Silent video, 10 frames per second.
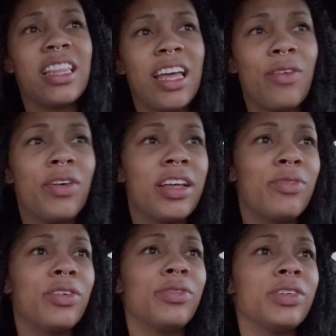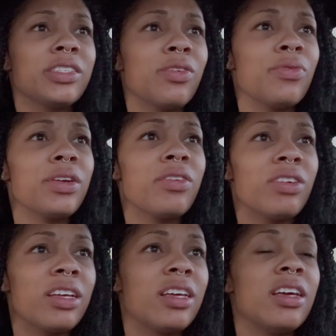Like, what, what what's going
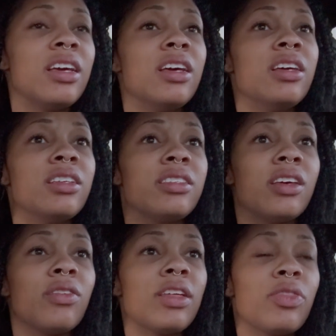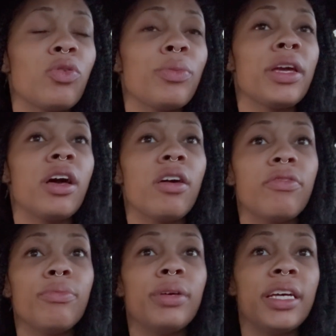on? So that threw me off.
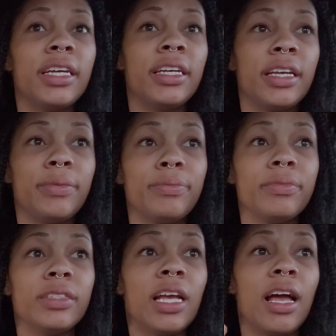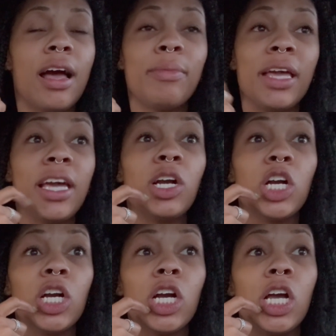But I'm
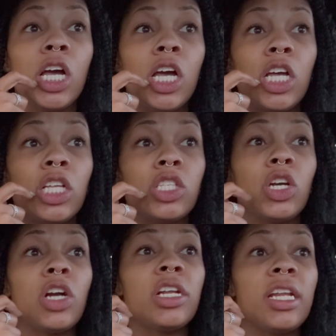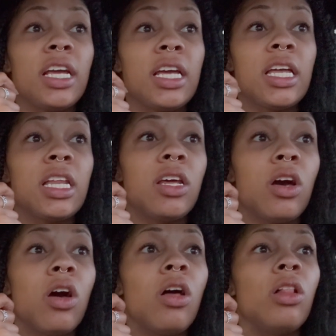here turning in.
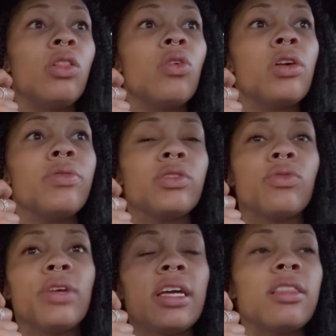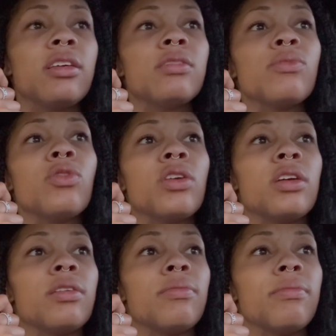Oh, Lord, it was a wreck this
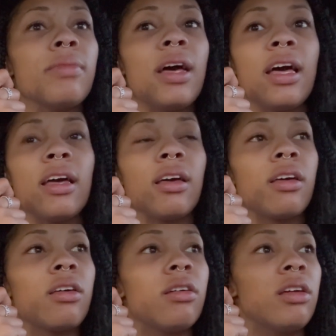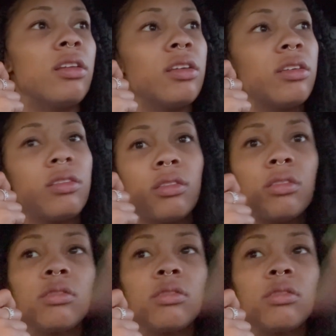morning. My goodness.